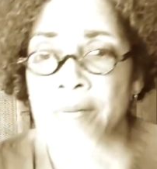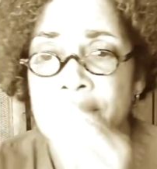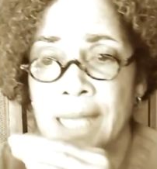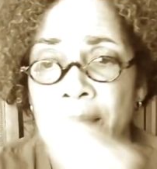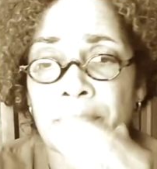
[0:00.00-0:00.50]

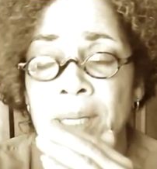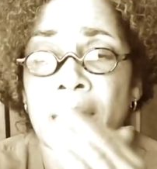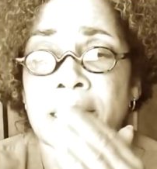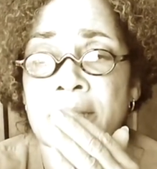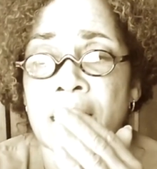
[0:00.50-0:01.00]

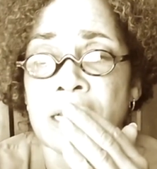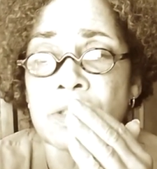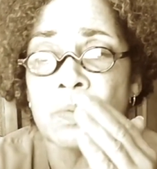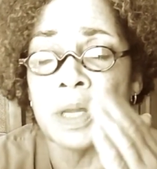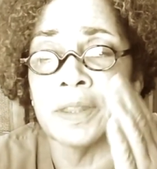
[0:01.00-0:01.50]
tamponade does
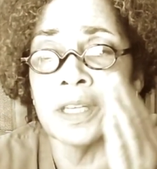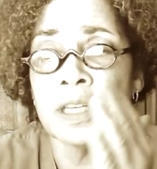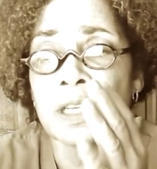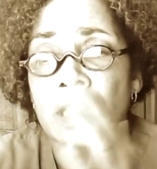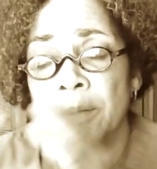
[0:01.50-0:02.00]
when
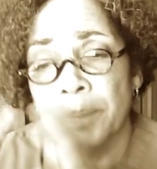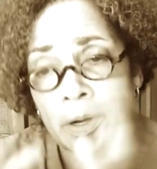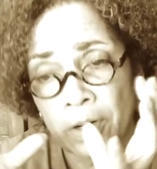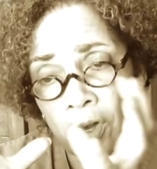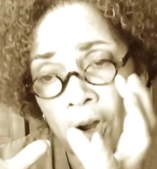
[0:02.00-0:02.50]
the
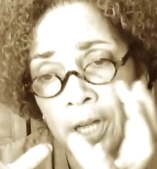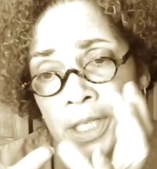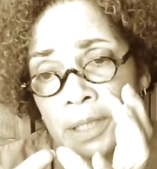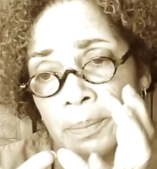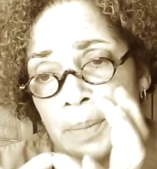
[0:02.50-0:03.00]

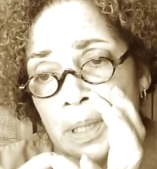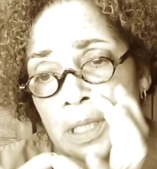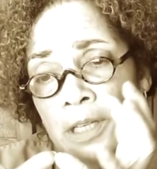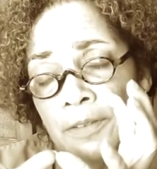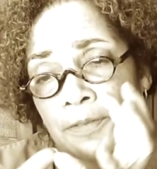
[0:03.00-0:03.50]
pericardium
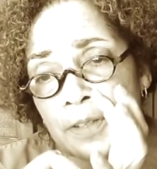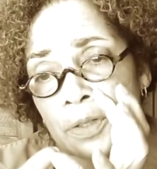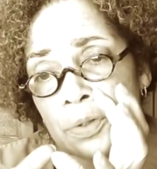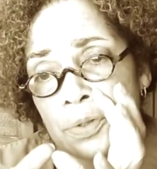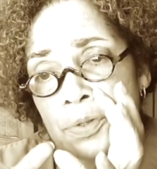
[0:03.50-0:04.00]

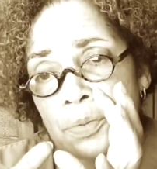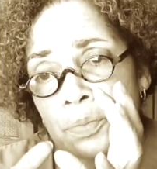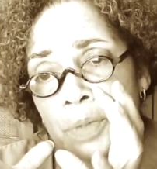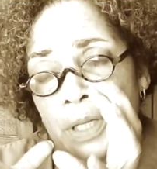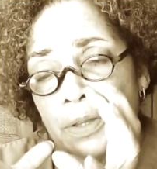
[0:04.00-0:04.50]
fills
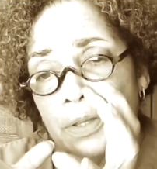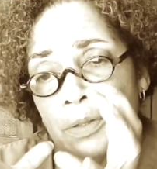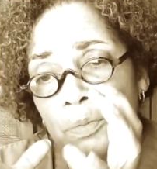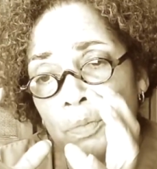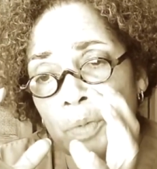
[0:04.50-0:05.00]
with
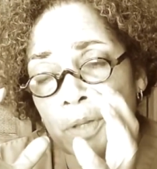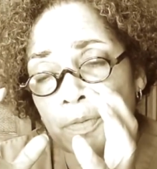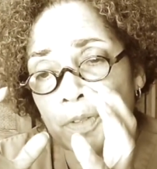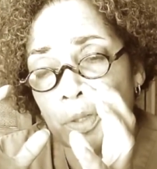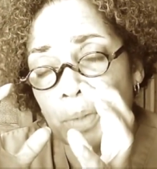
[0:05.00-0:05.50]

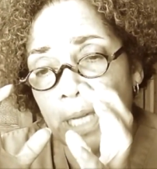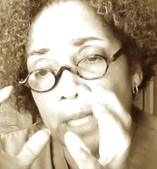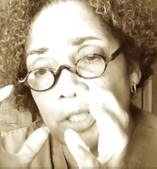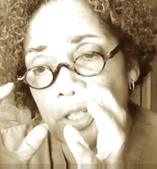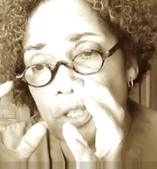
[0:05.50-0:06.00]
fluid
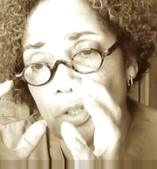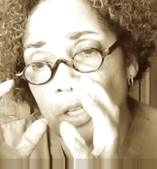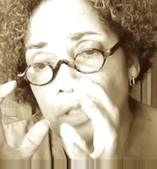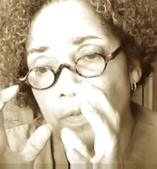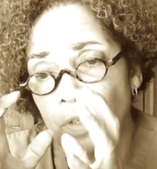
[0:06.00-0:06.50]
and just
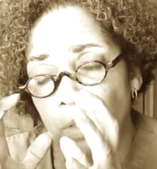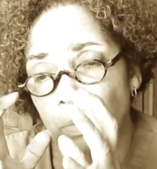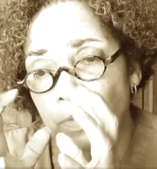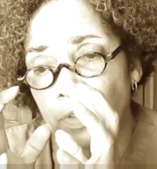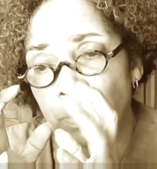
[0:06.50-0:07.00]
starts filling
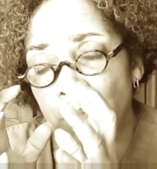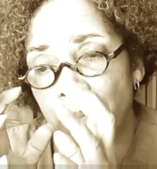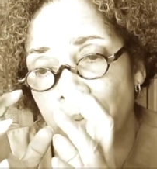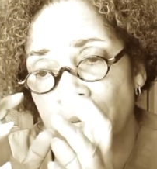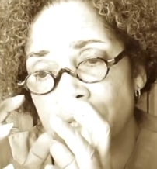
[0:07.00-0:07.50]
with fluid and
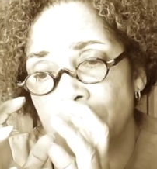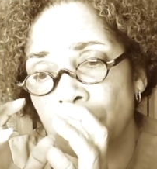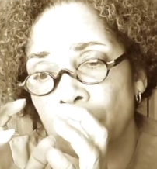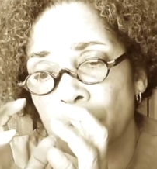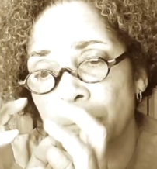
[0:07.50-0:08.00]
pressing
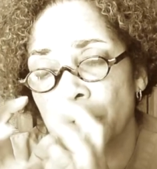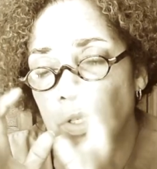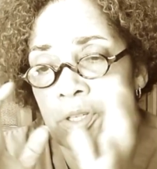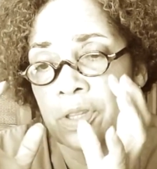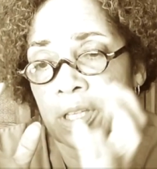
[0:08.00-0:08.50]
more and more, because
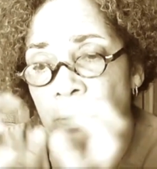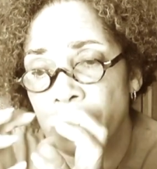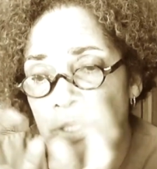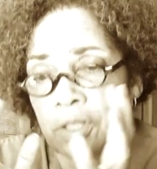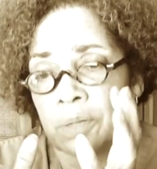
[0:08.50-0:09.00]
you think the
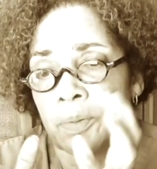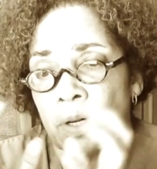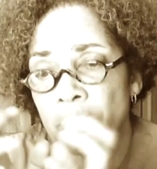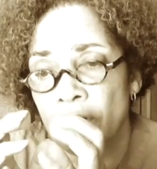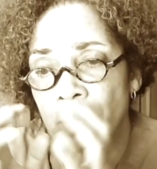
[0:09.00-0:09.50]
muscular part of
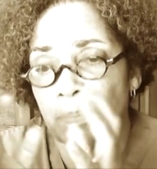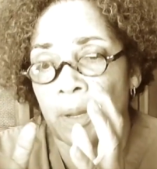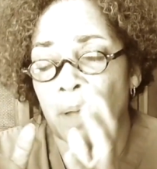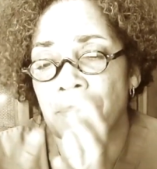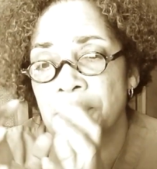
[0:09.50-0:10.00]
the heart
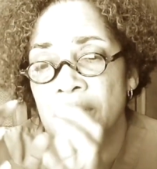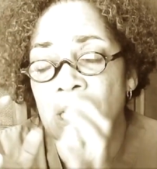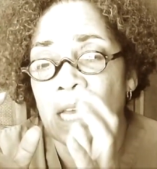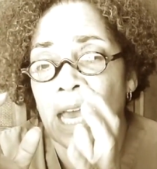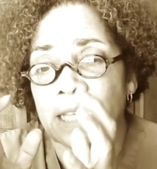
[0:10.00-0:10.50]
pumps,
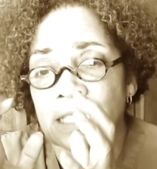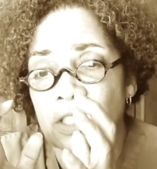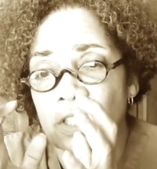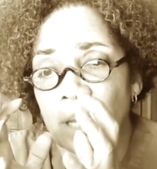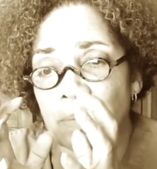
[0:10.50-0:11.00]
and
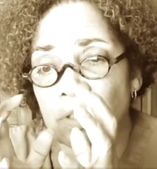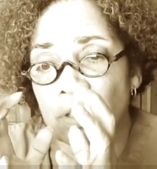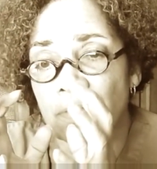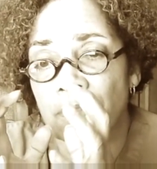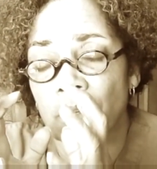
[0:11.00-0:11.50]
each time it's
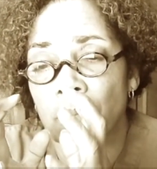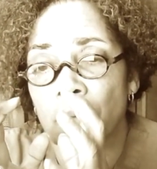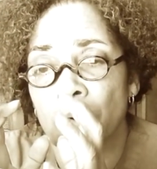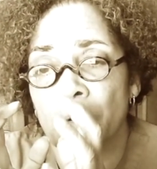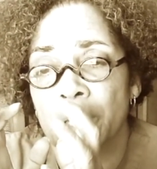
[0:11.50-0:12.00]
going to fill
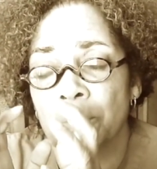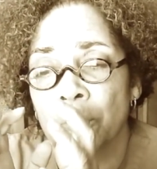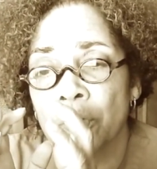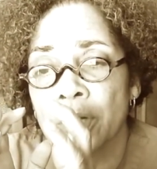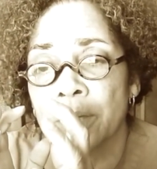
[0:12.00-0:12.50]
more and
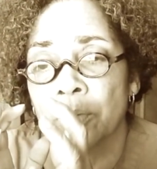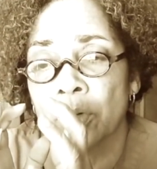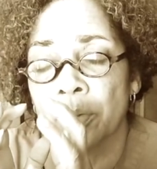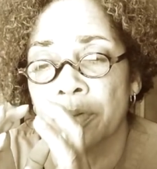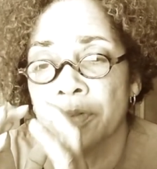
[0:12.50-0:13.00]
more and
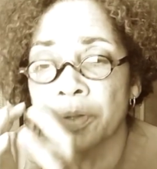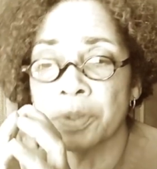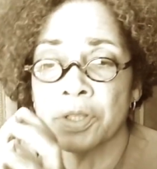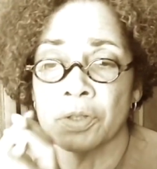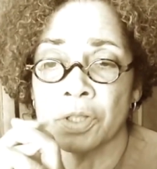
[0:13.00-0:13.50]
more with fluid
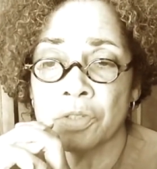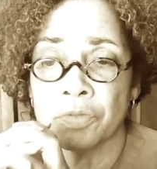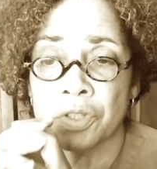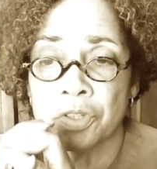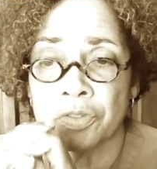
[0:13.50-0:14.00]
till it's
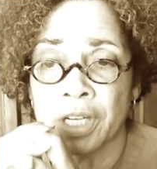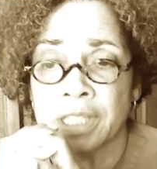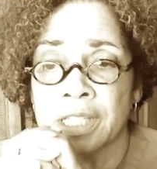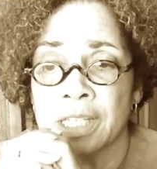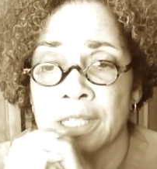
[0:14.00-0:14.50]

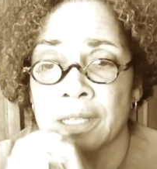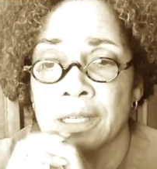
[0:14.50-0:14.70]
restricted.